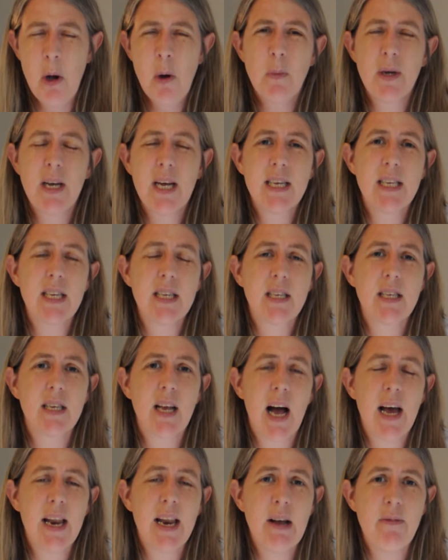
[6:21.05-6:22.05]
But does
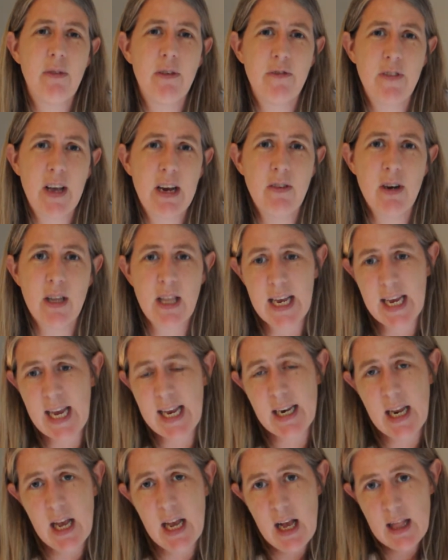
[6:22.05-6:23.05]
God have a favorite
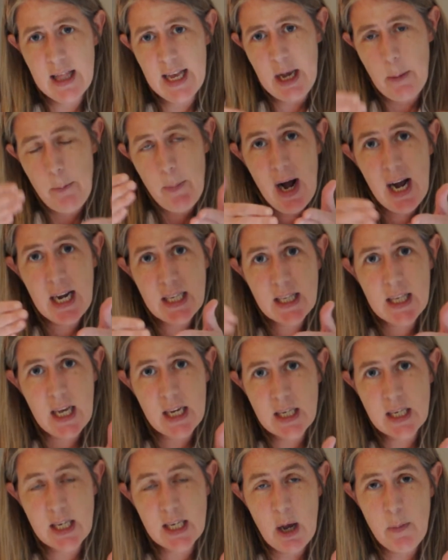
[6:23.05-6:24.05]
like a pie
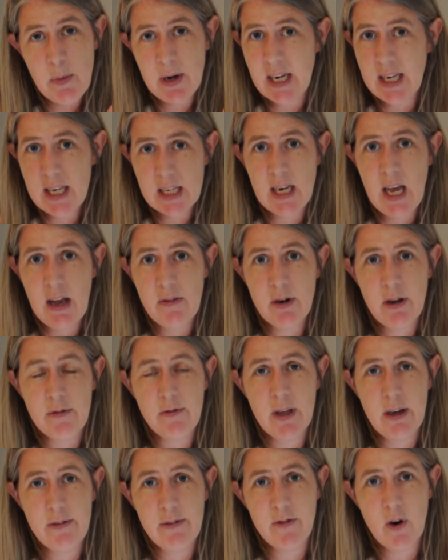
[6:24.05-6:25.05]
sliced up and he doesn't have
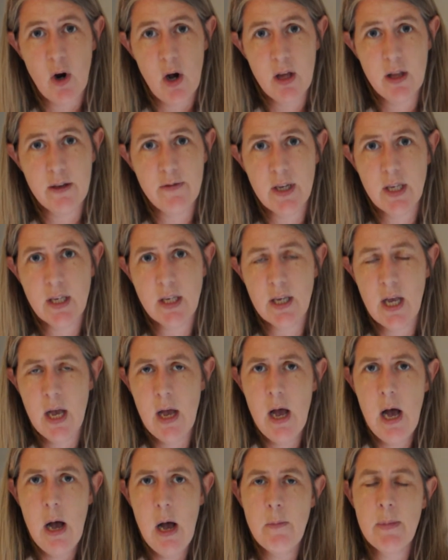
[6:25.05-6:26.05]
enough love for all of us?
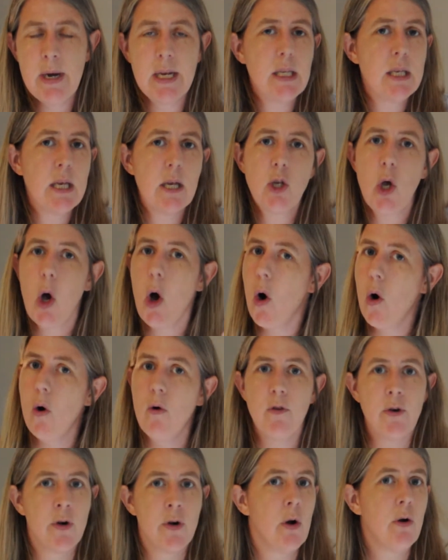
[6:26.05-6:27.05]
I mean, it says
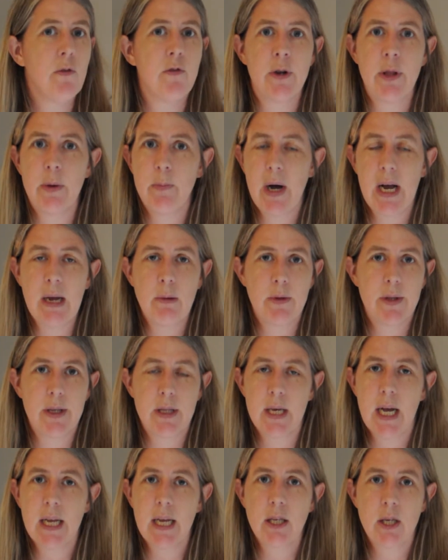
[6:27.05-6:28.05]
over and over in the Bible
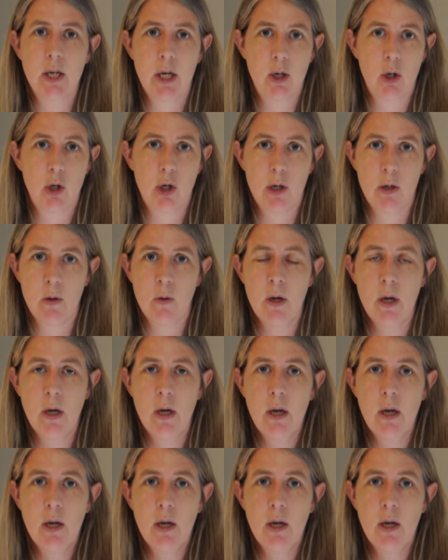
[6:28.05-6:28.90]
that that's not true.